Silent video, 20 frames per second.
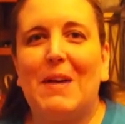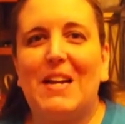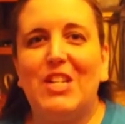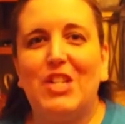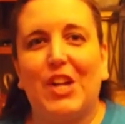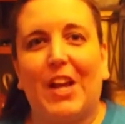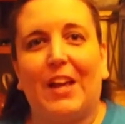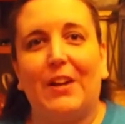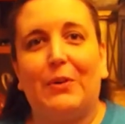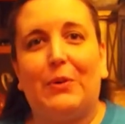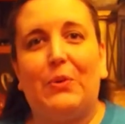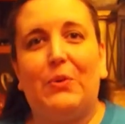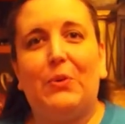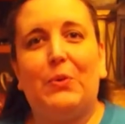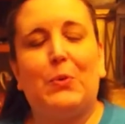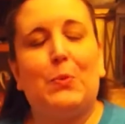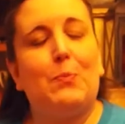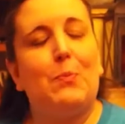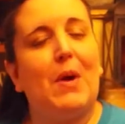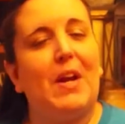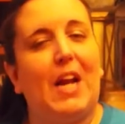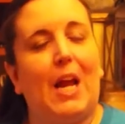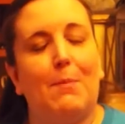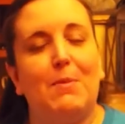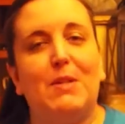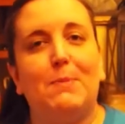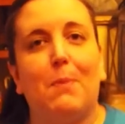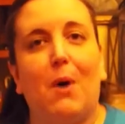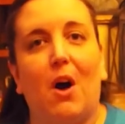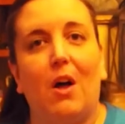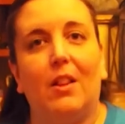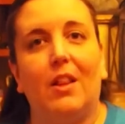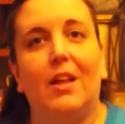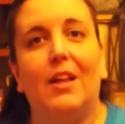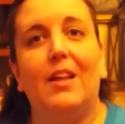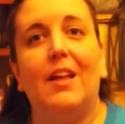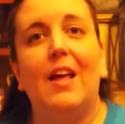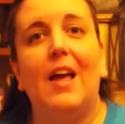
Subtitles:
channel. My name is Paula.